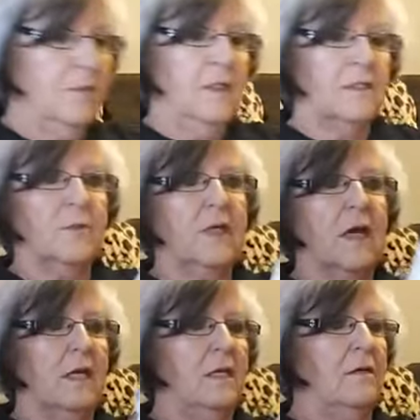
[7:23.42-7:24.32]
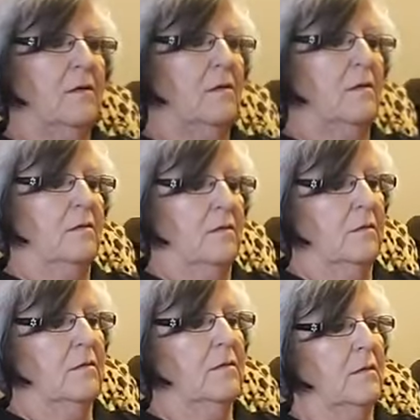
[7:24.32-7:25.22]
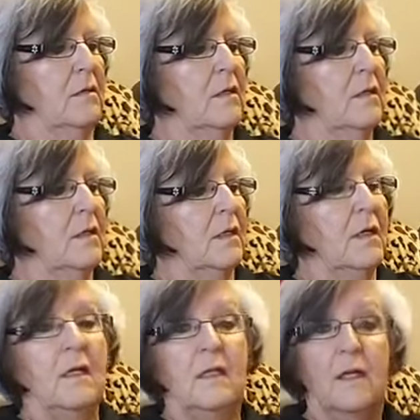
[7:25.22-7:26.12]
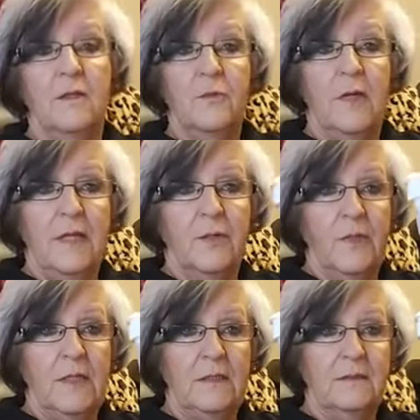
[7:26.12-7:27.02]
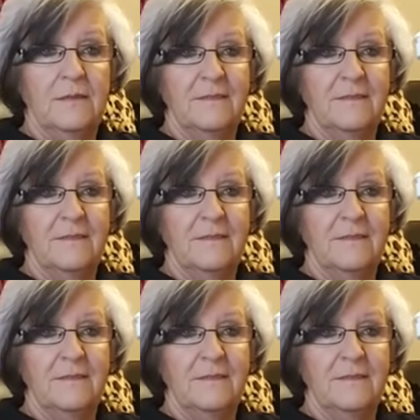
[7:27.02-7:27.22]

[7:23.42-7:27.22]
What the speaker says: what else we got here. Laundry liquid.